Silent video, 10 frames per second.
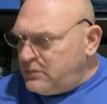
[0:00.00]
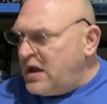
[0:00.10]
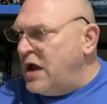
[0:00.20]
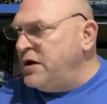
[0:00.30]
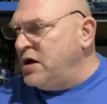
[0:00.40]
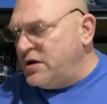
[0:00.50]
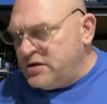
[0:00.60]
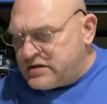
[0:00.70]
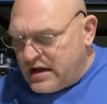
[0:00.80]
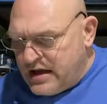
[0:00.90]
Another
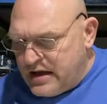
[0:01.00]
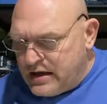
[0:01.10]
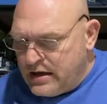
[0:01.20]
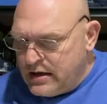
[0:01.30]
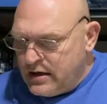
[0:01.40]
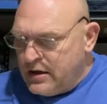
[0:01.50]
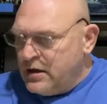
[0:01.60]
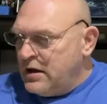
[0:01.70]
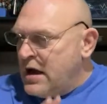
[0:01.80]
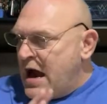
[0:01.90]
thing,
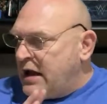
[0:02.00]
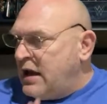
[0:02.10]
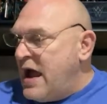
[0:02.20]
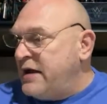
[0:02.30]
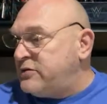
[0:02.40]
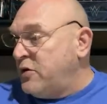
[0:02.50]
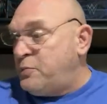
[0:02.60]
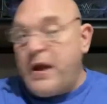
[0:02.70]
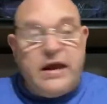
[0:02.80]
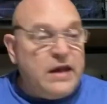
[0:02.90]
I like their
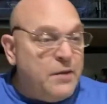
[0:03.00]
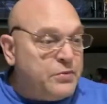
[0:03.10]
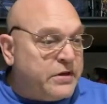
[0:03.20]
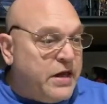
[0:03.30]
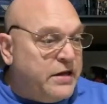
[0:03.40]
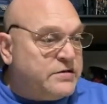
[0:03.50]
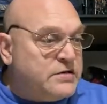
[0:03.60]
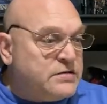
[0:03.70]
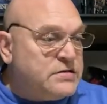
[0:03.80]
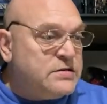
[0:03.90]
paint
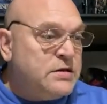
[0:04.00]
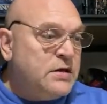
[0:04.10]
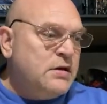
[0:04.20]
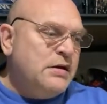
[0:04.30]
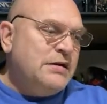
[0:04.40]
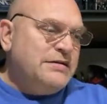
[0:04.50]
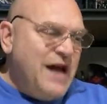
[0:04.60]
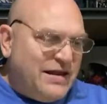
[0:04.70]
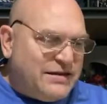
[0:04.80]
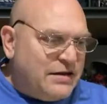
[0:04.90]
applications.
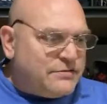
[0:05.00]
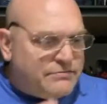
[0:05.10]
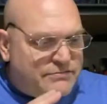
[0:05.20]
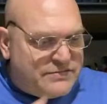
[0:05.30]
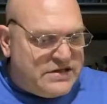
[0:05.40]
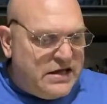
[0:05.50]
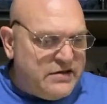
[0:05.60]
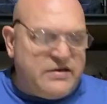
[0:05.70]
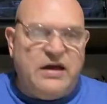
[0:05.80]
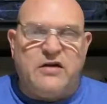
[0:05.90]
Not that
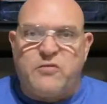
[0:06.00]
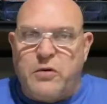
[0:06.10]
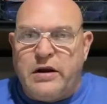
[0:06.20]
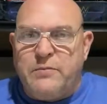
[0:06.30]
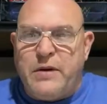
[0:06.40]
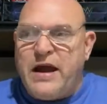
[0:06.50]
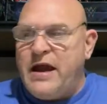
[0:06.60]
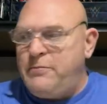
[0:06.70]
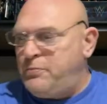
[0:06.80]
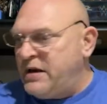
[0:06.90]
DC is really
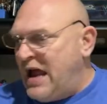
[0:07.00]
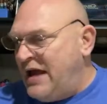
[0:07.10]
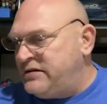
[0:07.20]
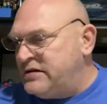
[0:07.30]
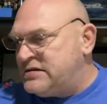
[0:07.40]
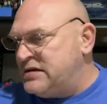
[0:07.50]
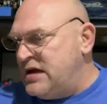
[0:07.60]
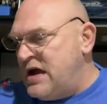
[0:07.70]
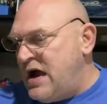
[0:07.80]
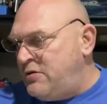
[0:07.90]
bad, but I
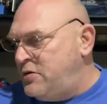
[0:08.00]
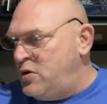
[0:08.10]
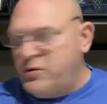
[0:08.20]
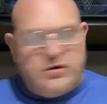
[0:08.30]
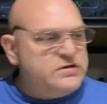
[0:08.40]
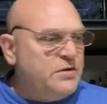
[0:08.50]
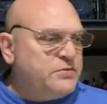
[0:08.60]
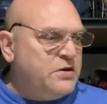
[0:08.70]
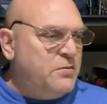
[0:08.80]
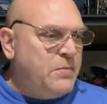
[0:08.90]
don't know. There's
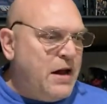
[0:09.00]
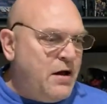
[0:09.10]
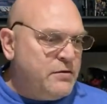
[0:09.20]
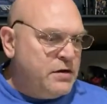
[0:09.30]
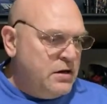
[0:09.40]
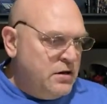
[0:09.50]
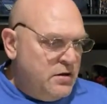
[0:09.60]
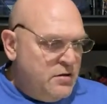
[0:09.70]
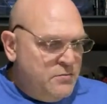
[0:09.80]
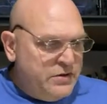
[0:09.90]
something about
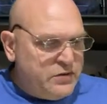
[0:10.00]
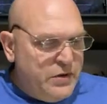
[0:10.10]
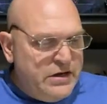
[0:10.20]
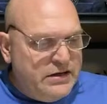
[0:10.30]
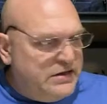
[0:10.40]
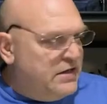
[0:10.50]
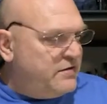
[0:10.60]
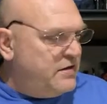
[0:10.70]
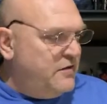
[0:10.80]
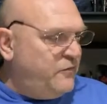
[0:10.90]
between a
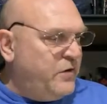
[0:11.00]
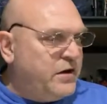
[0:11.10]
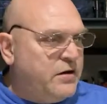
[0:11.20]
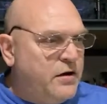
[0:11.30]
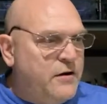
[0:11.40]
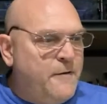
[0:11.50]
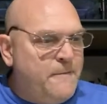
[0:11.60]
DC figure